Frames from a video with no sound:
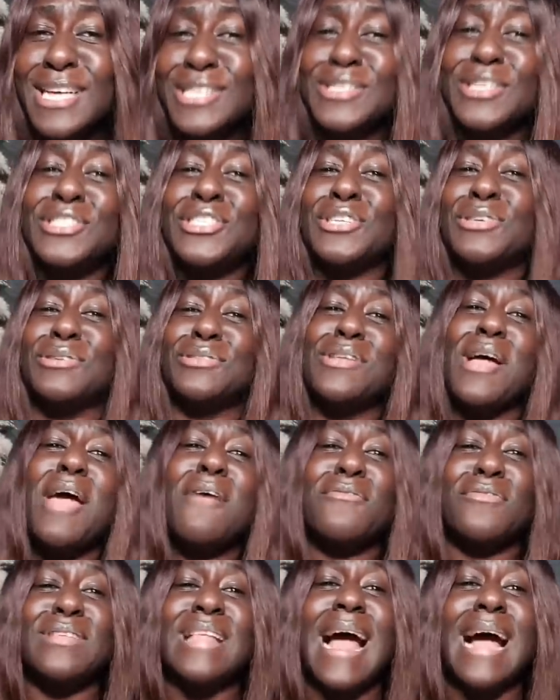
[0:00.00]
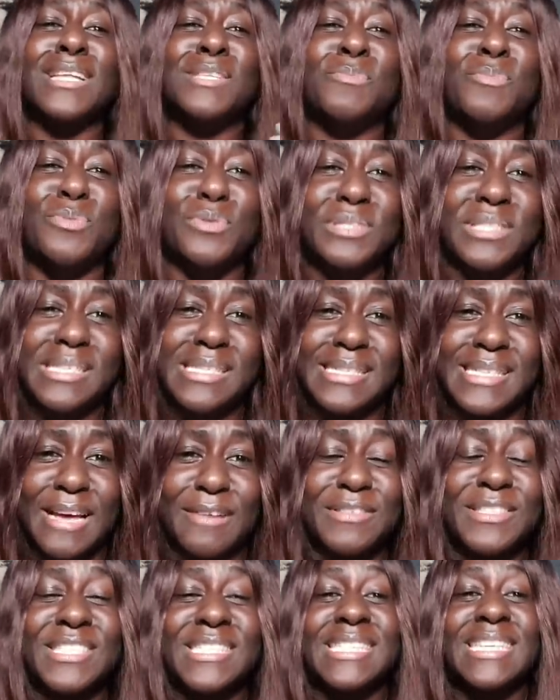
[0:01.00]
So she could not even act bougie
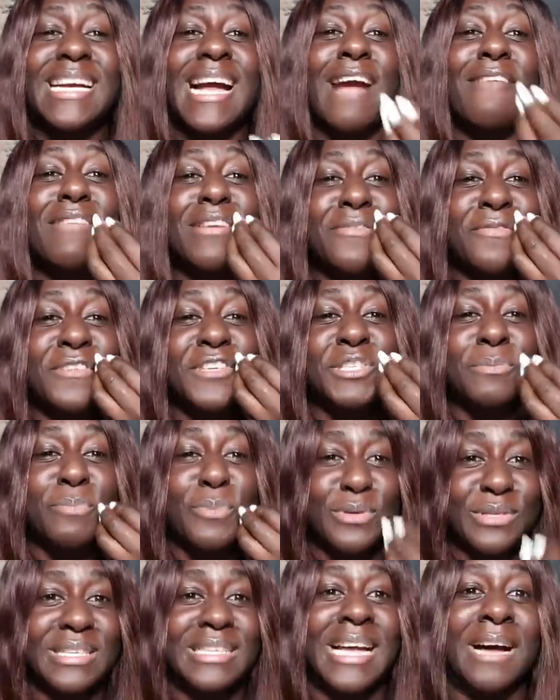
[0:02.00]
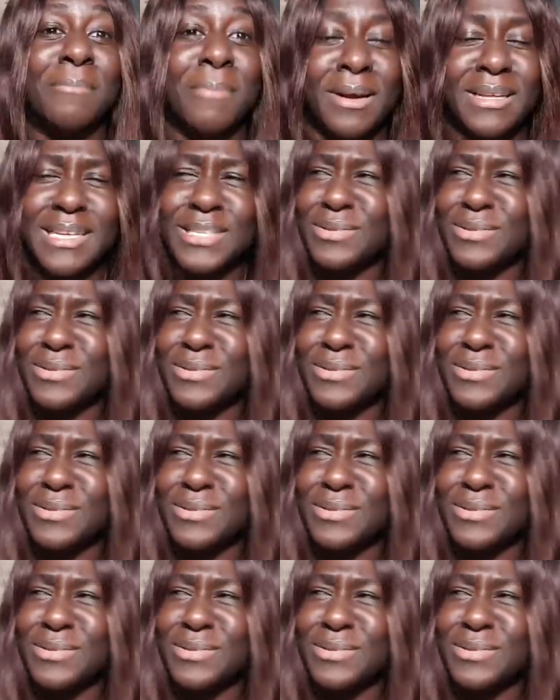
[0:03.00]
herself. She still carried fish bone in her mouth.